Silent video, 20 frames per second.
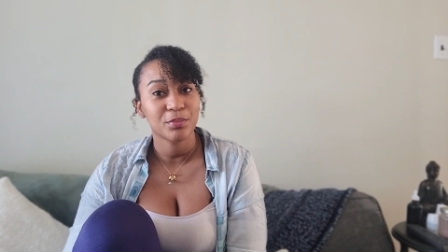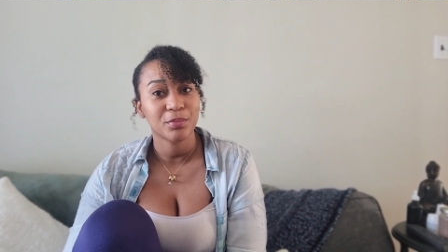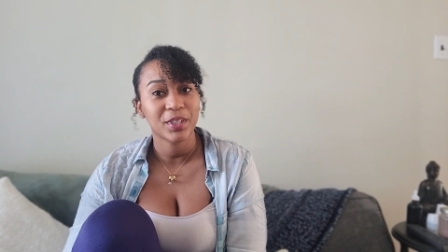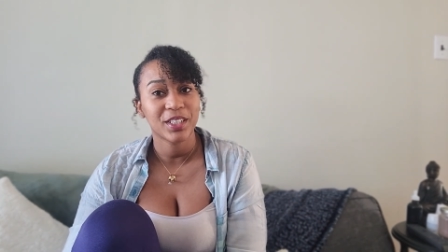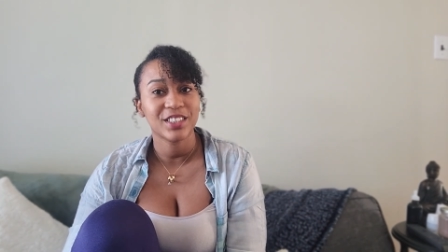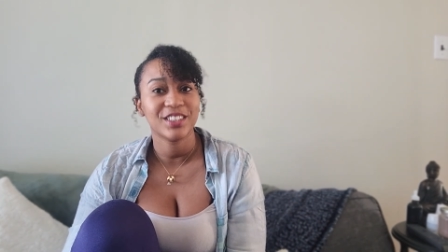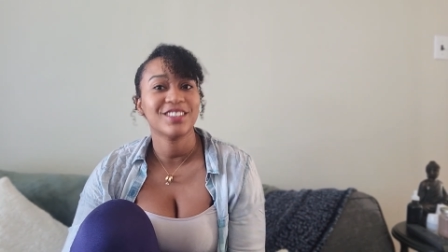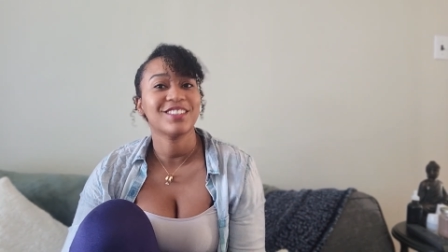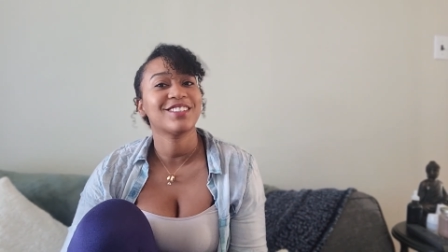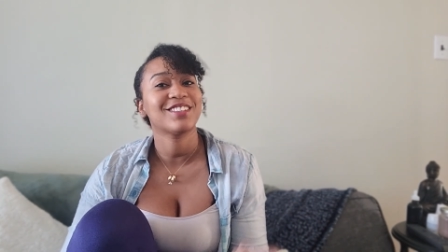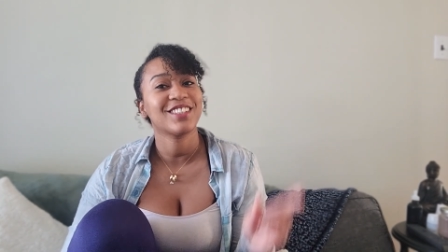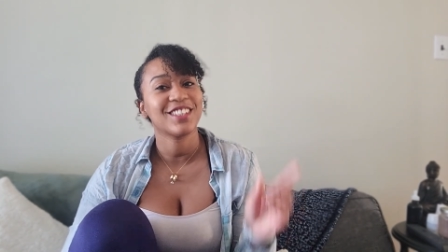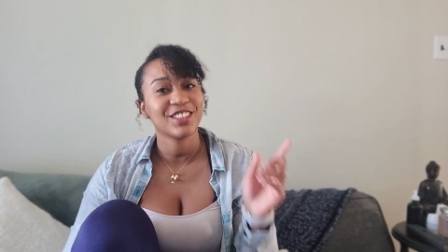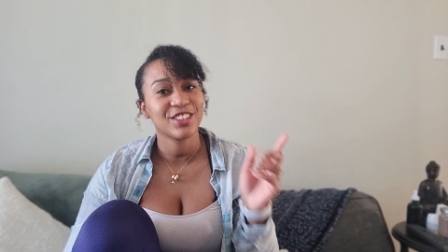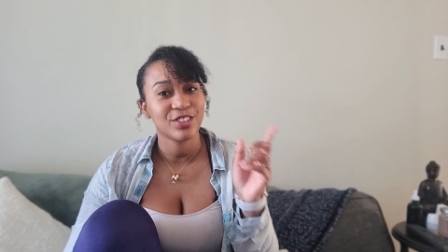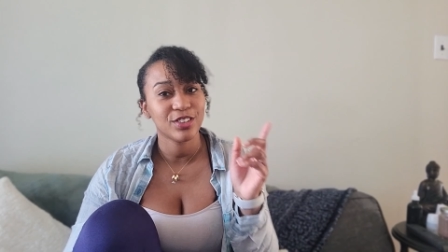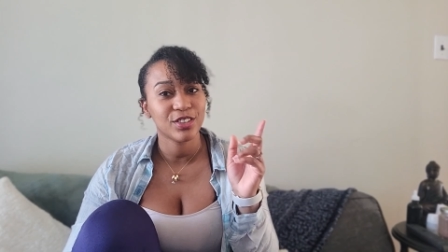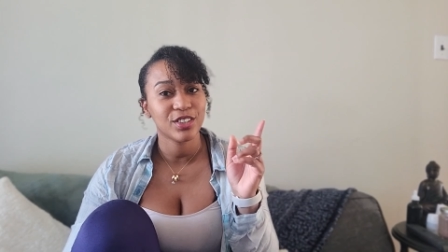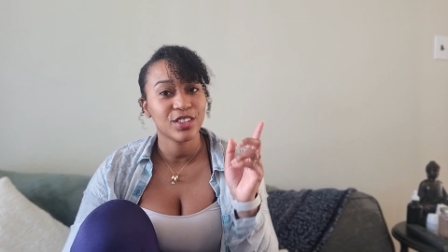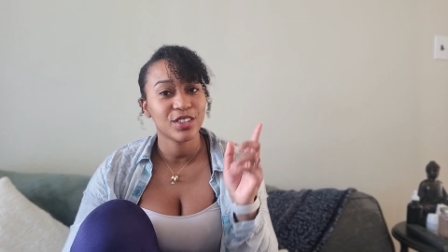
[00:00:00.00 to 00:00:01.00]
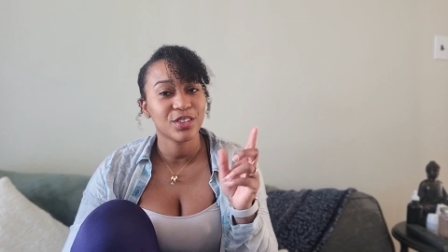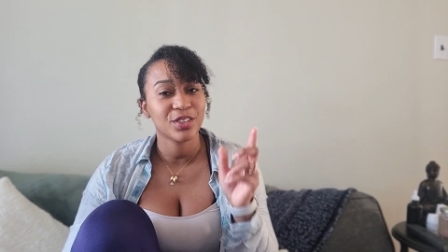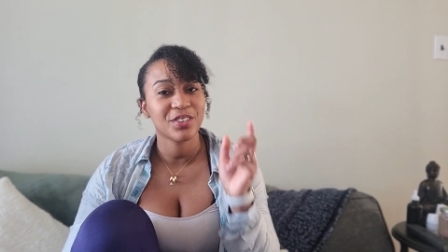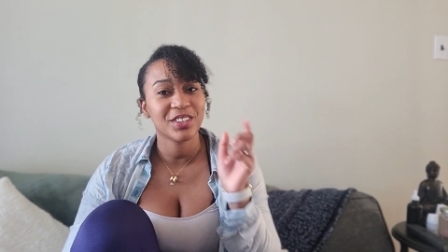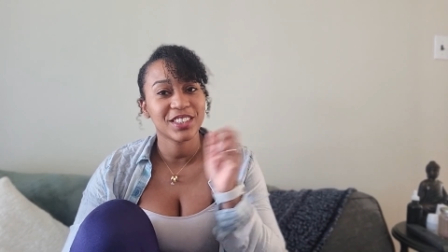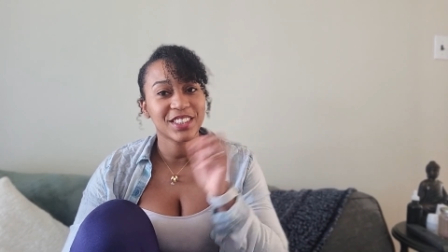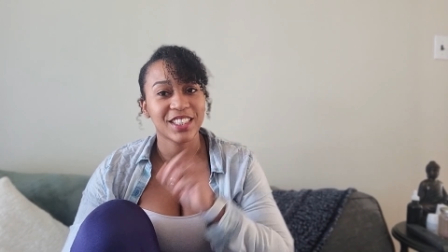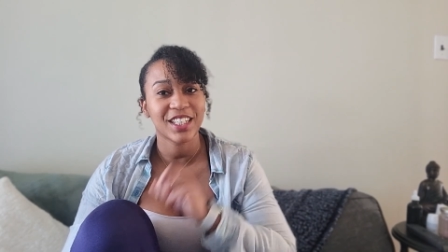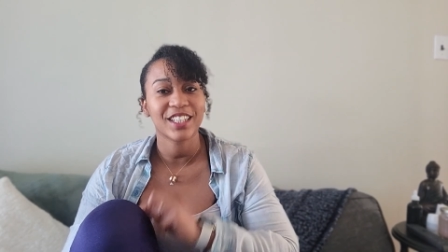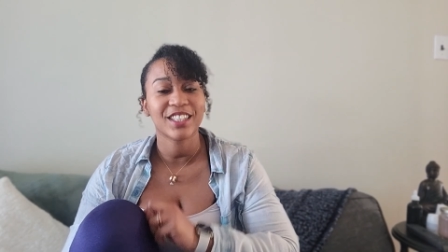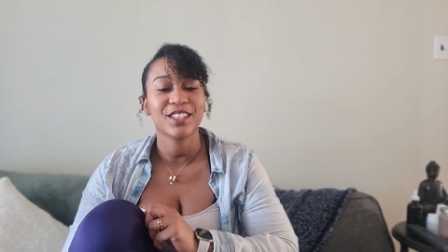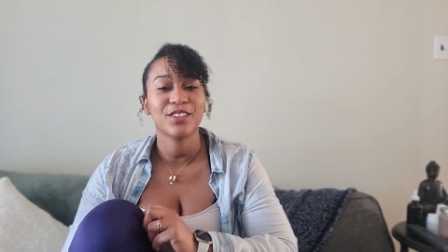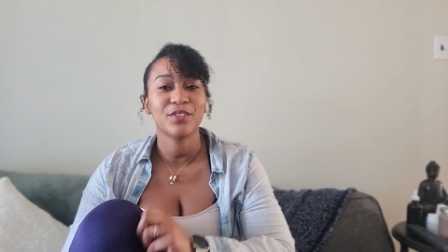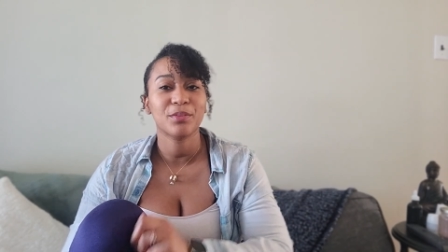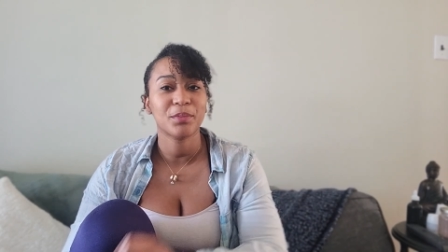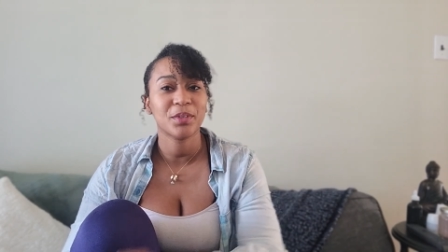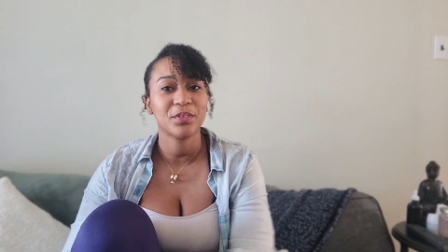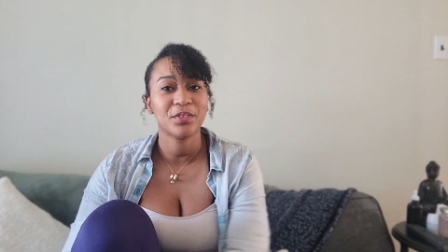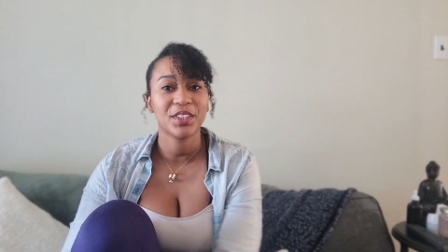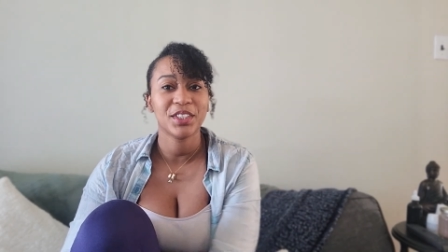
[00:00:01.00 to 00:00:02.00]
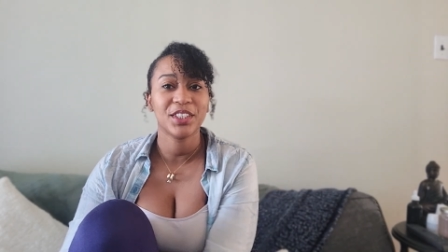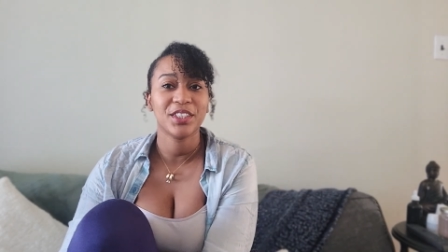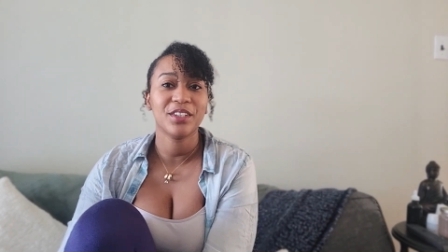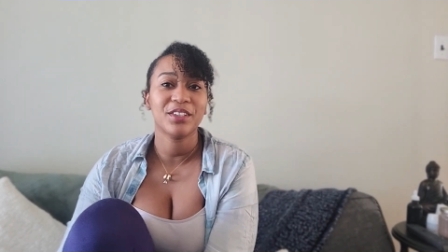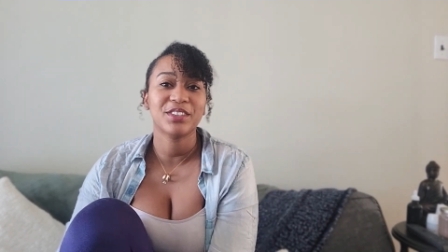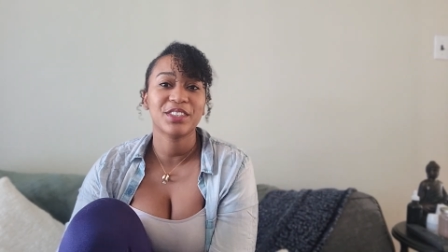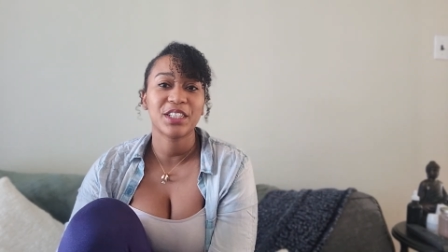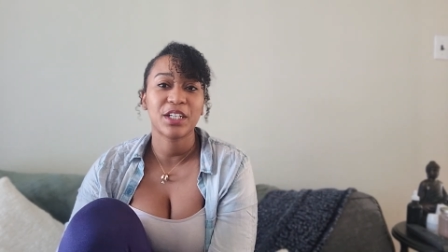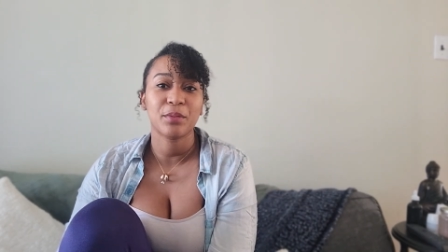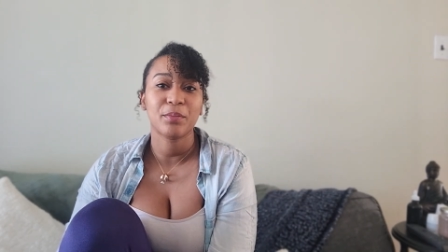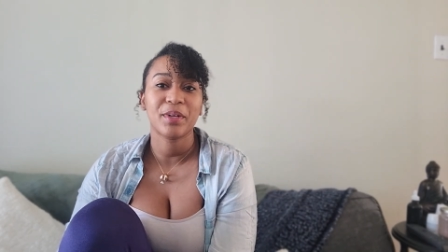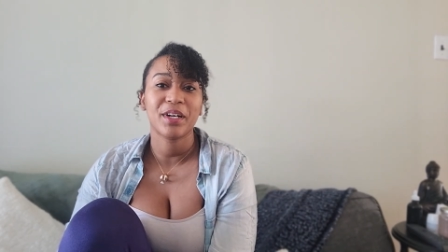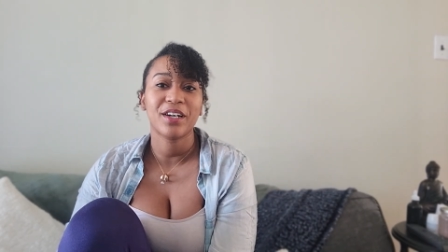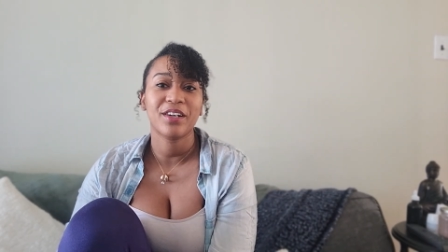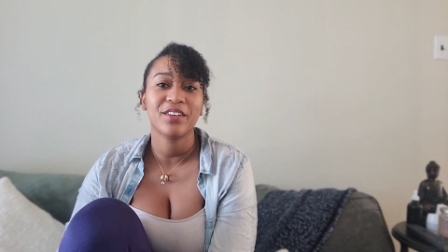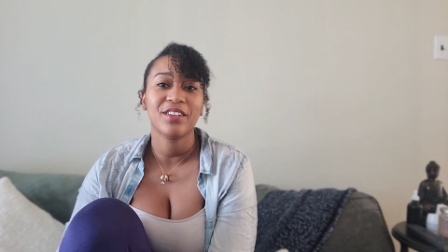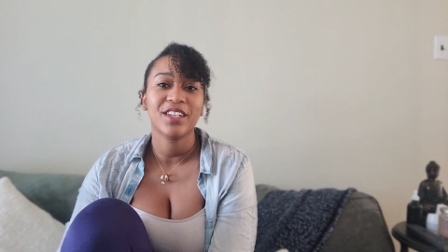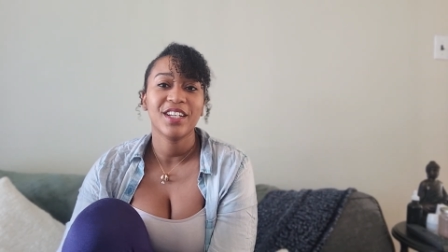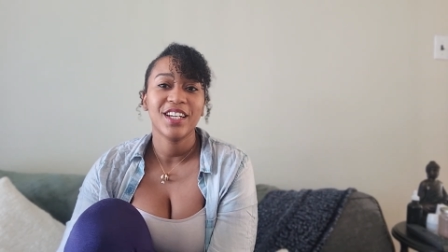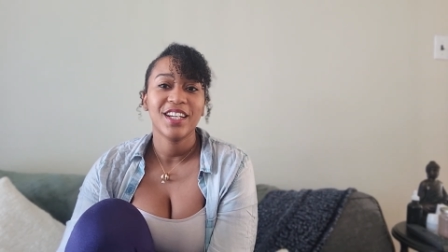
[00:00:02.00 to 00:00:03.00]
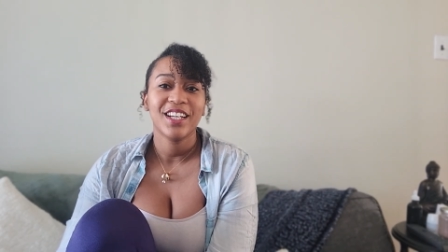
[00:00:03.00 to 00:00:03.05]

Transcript: button so that you can know exactly when my videos come out.